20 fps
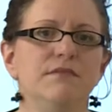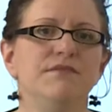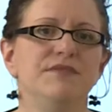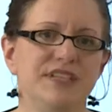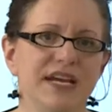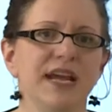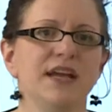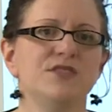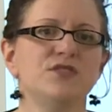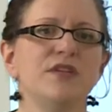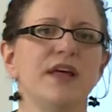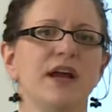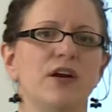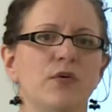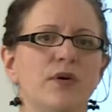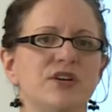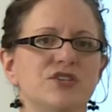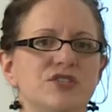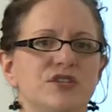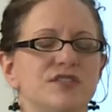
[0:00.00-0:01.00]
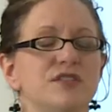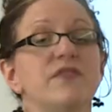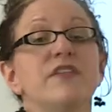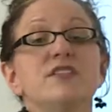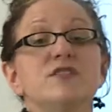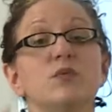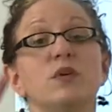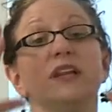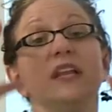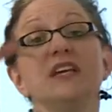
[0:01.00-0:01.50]
to answer that question. So
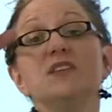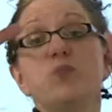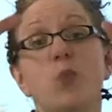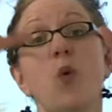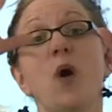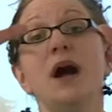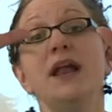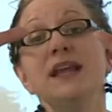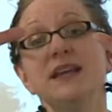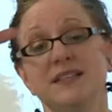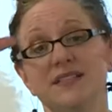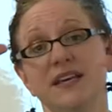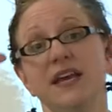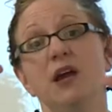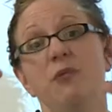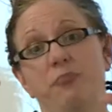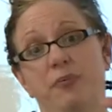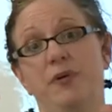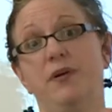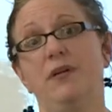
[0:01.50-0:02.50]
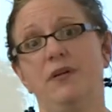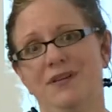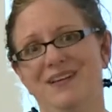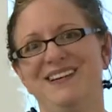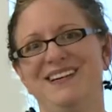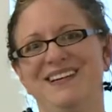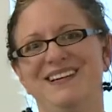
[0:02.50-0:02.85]
there's at least one example